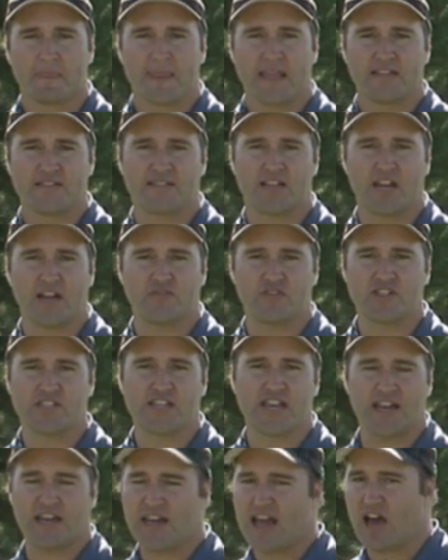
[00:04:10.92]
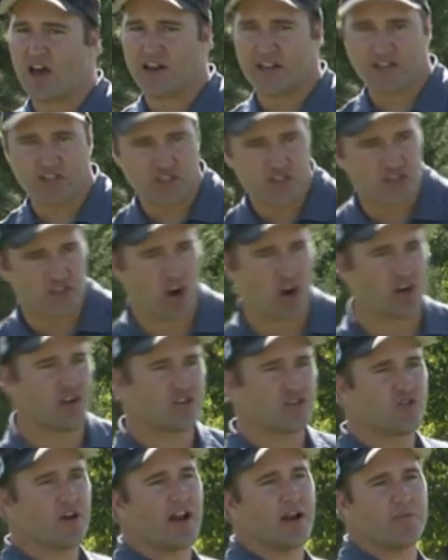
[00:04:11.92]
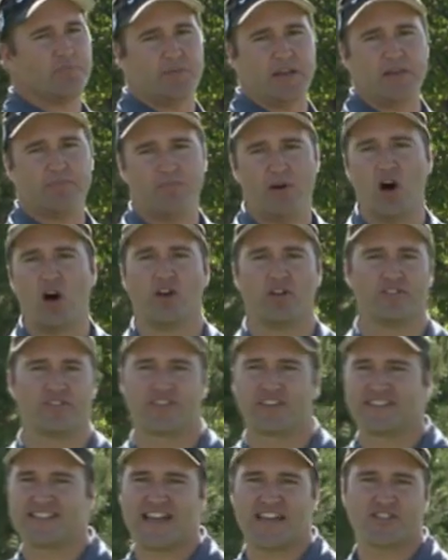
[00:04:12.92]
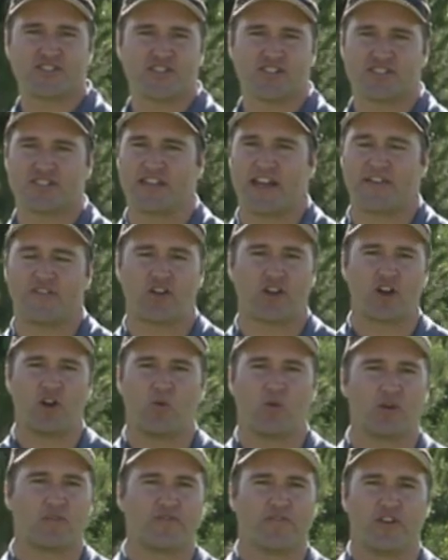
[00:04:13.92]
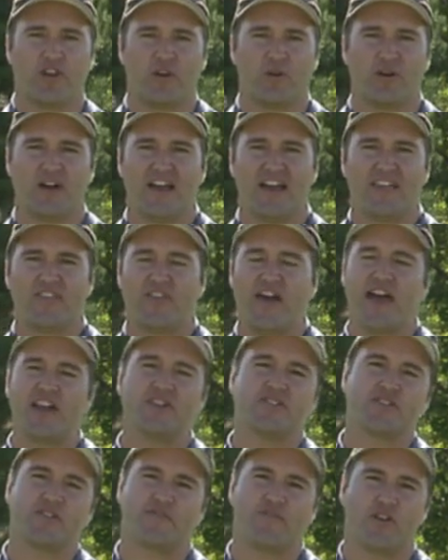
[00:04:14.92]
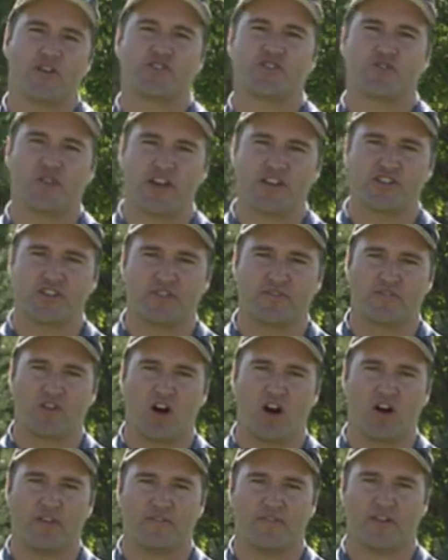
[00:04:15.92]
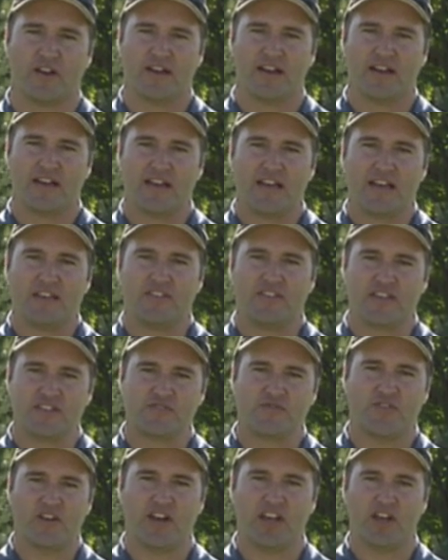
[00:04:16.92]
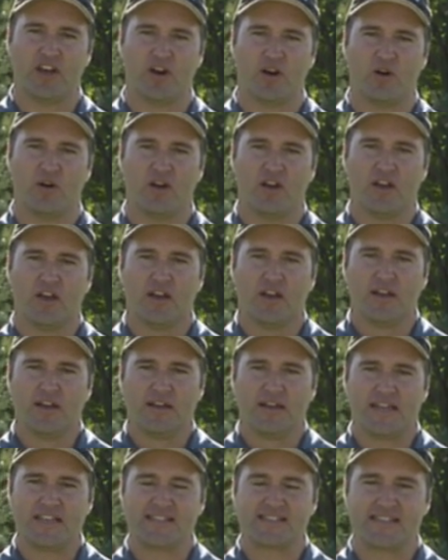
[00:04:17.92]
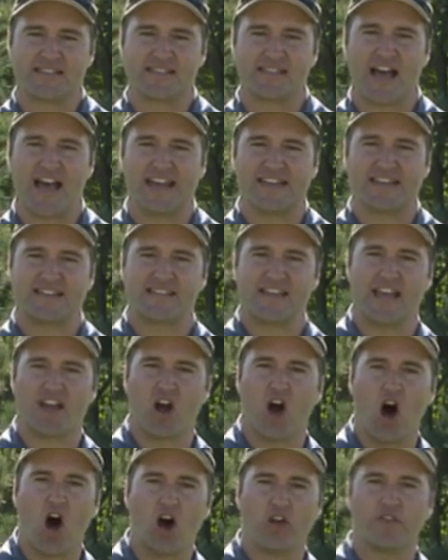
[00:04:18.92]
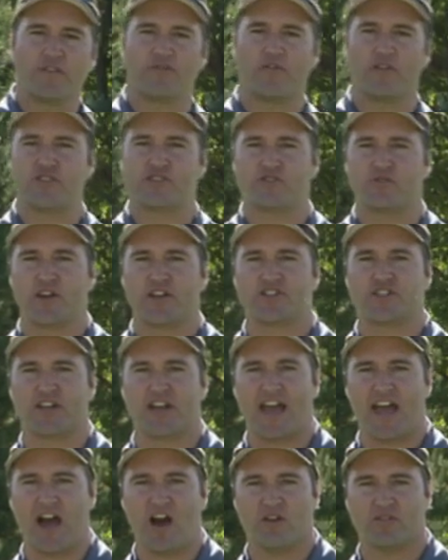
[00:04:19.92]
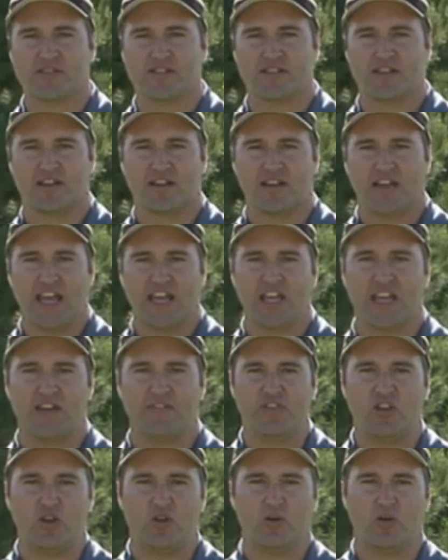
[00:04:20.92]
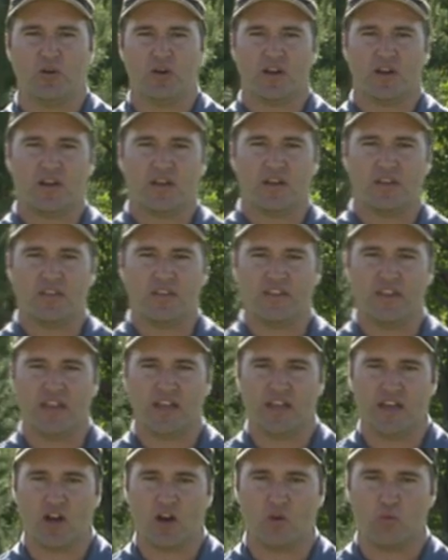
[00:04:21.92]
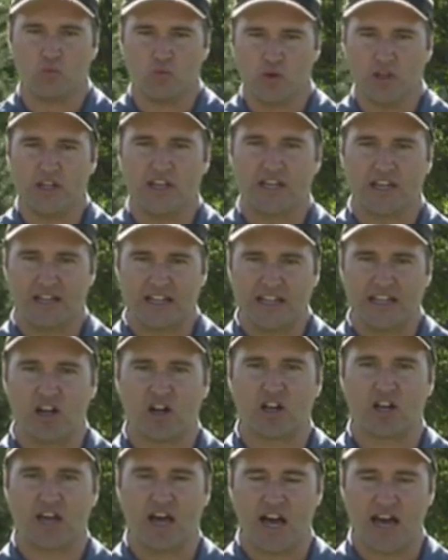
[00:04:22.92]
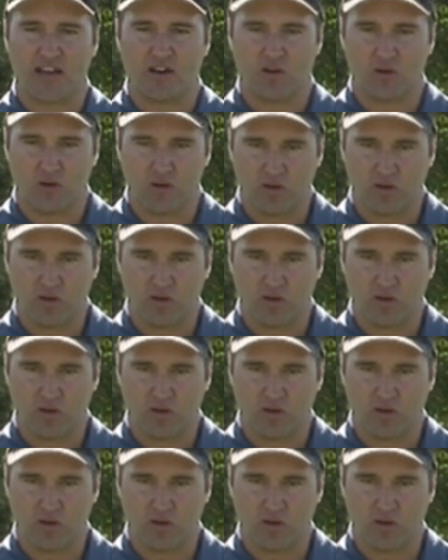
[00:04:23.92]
instead of just getting out and just starting to try to beat balls, because that's just never going to work for you. That is the frustration of golf. This video is designed to take all the frustration out and give you the really clear-cut